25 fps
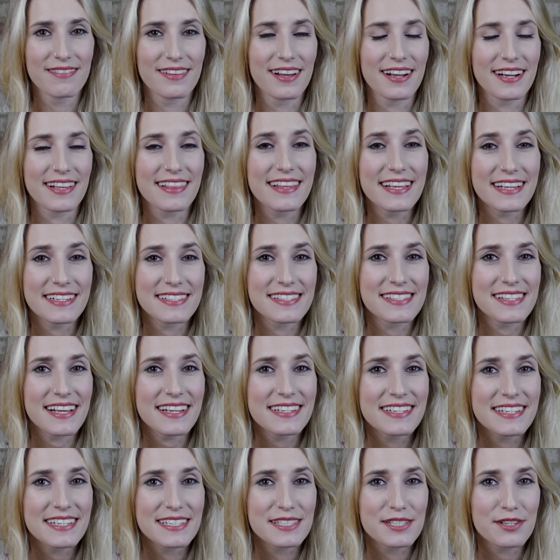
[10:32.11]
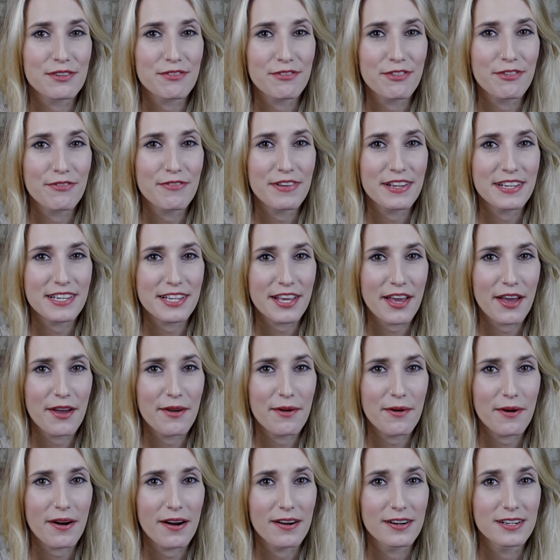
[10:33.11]
Like, the aesthetics of the
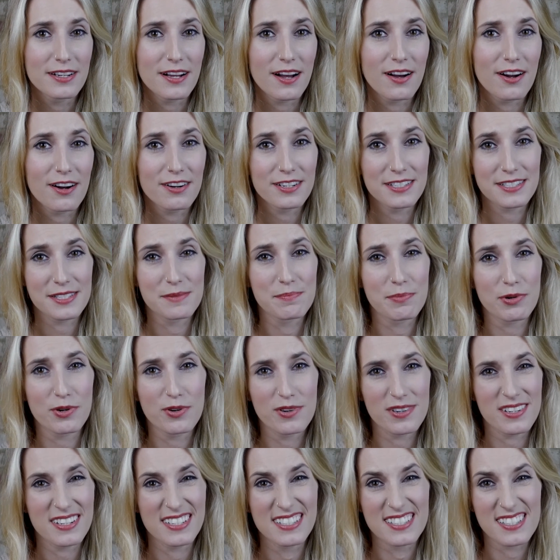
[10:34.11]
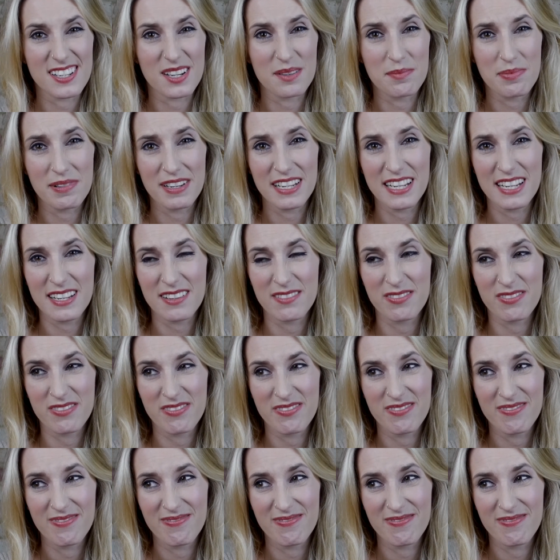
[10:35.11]
video are as important as I believe